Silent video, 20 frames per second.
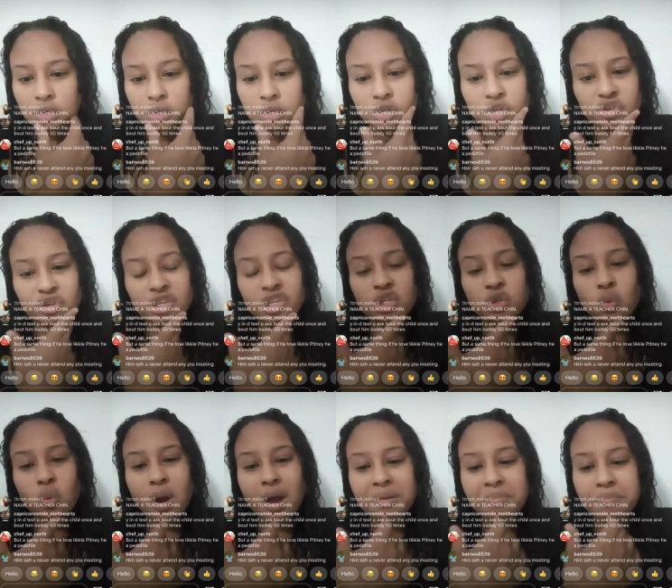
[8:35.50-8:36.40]
Trish
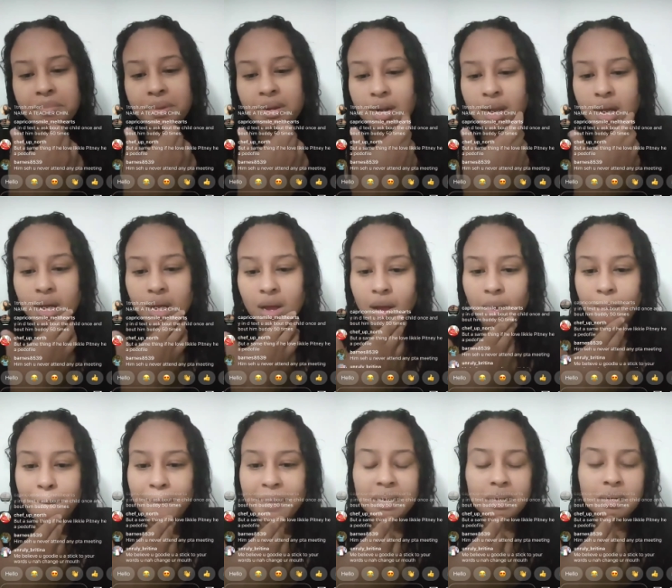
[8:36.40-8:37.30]
Wan Miller,
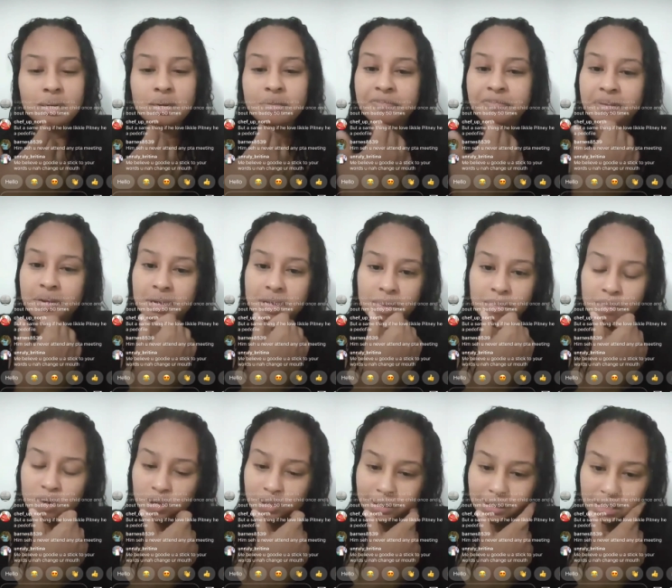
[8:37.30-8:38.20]
me no need for
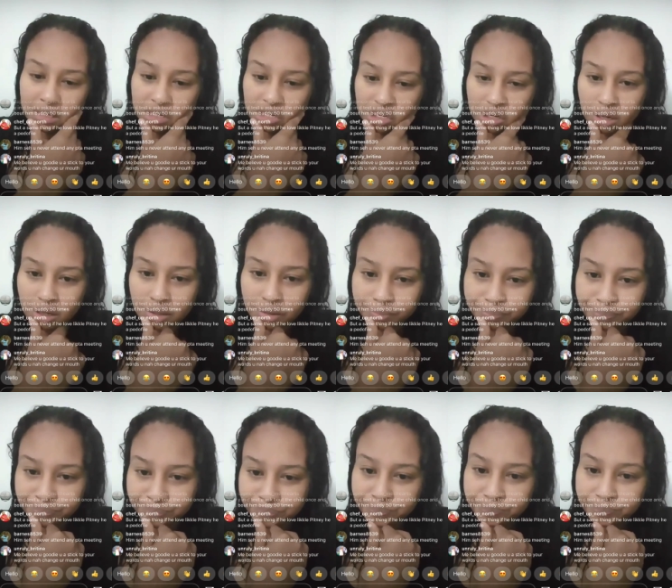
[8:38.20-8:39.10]
name no teacher.
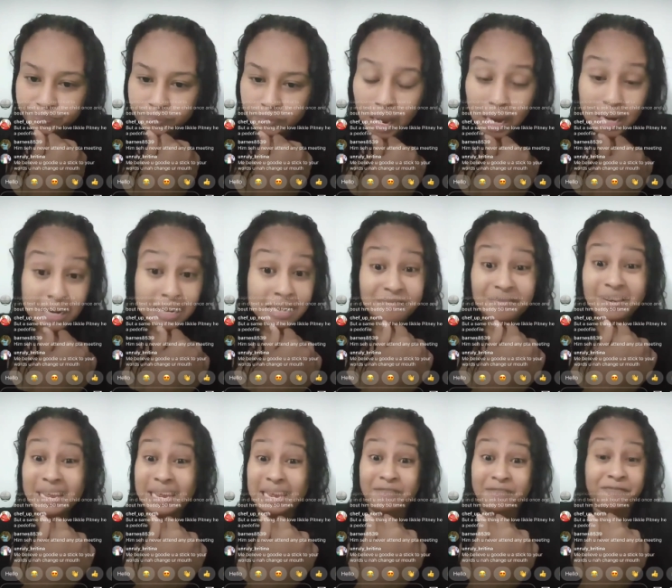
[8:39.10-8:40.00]
And
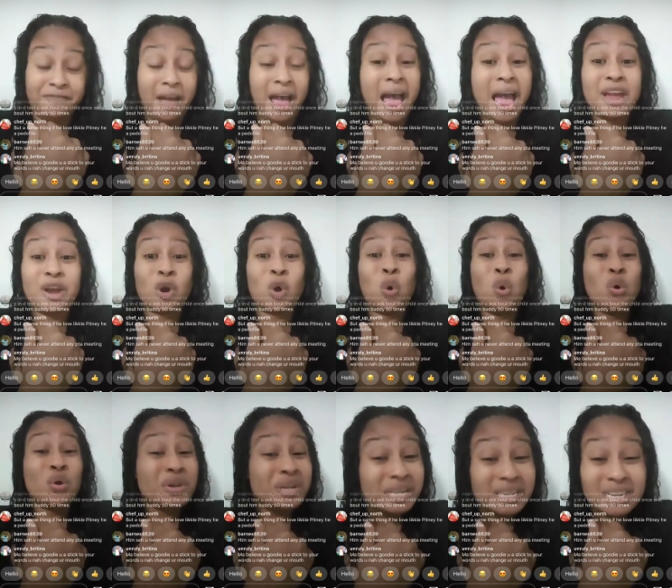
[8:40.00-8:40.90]
even if I
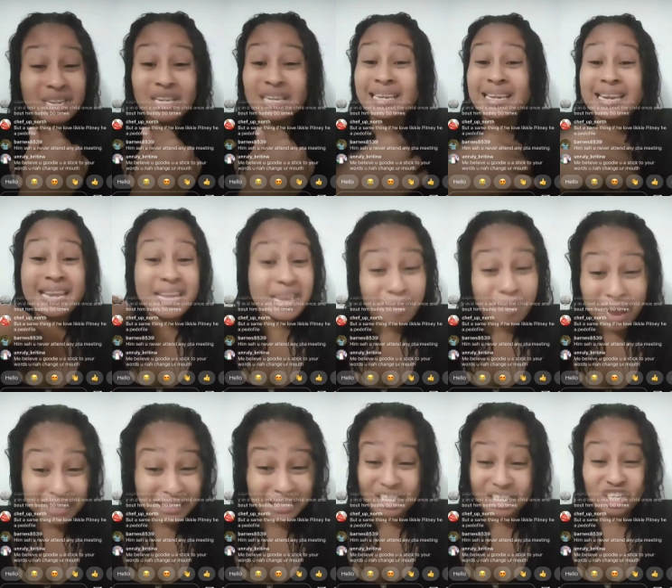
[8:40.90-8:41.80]
couldn't name
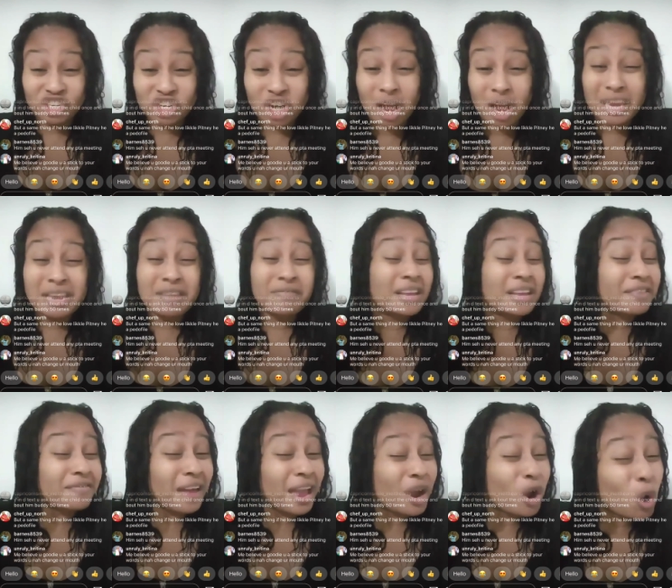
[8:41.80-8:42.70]
a teacher, even
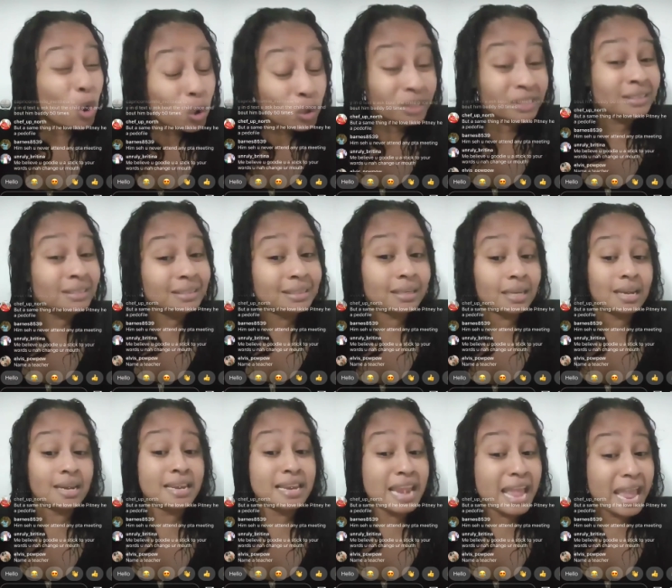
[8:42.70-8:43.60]
if I couldn't
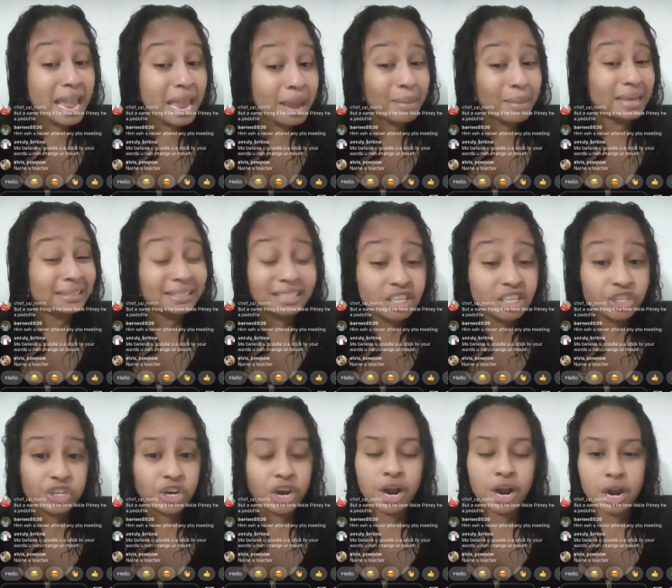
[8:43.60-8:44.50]
name a
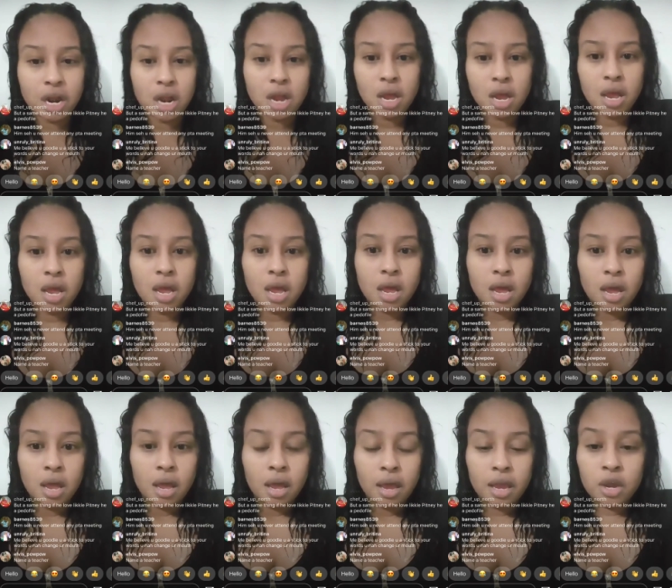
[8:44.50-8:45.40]
teacher,
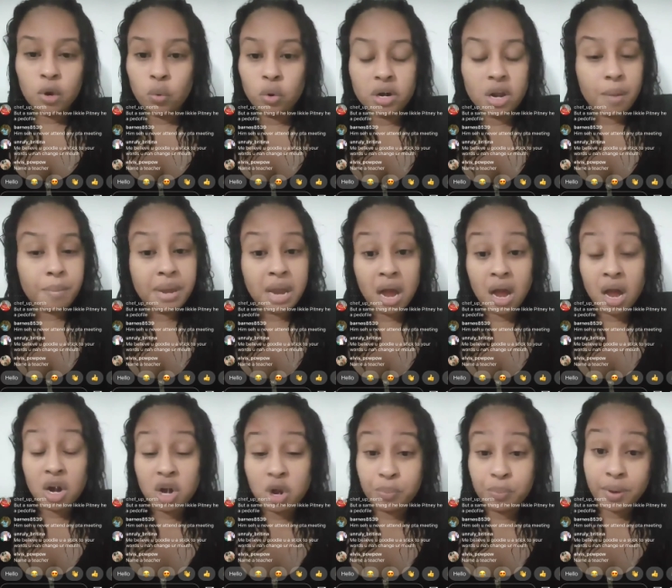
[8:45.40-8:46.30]
it would have been
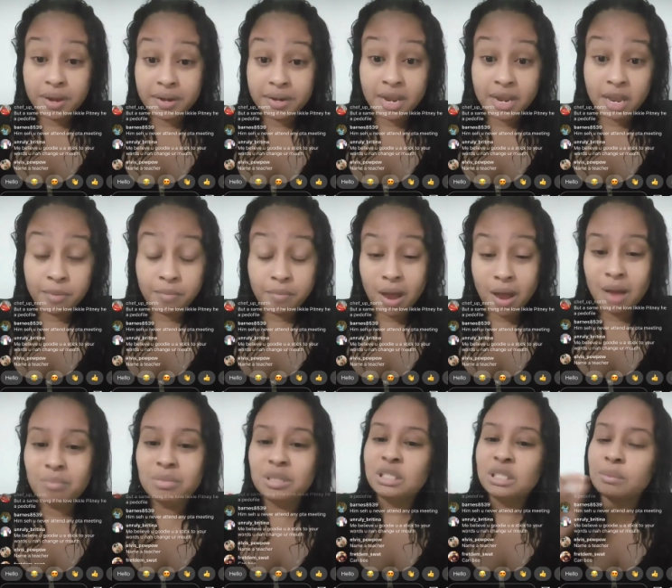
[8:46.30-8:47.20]
all up on them.
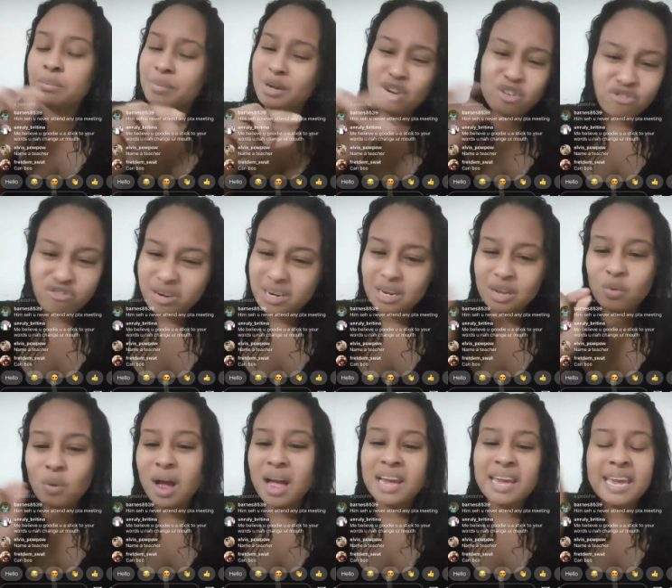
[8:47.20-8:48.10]
I'm, a, I not really
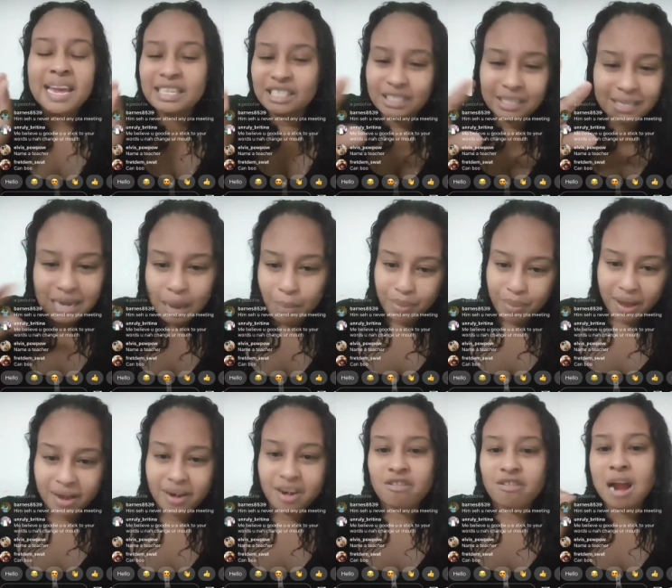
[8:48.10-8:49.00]
want to get to the
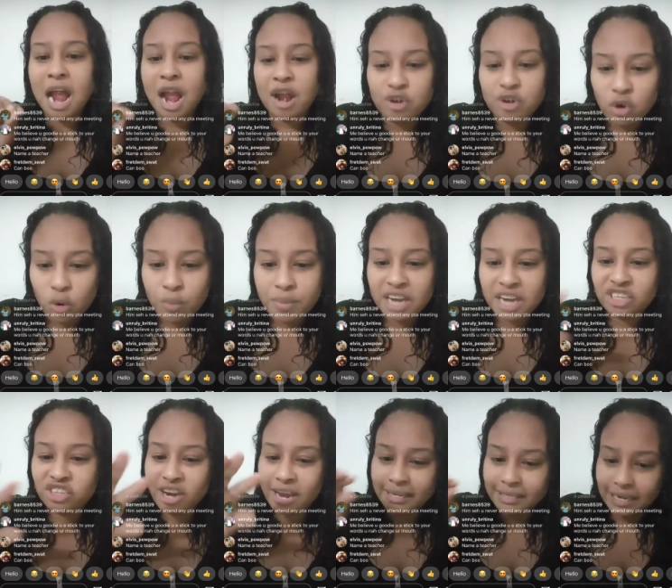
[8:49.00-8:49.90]
party right now. May I
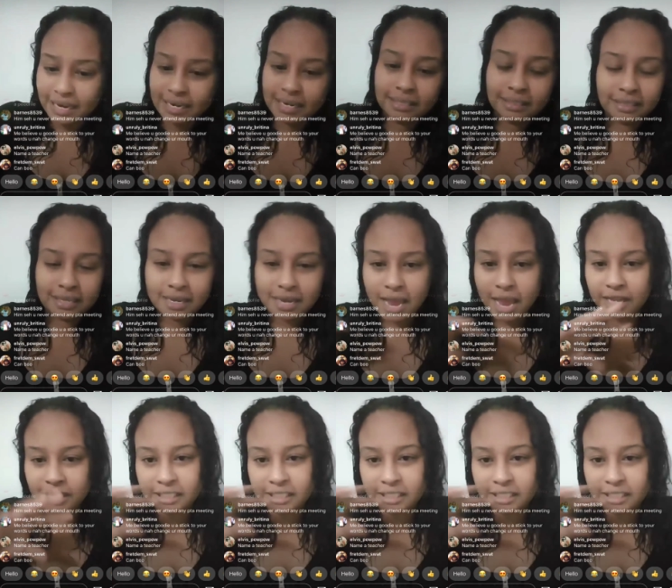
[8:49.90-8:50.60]
try to take this thing in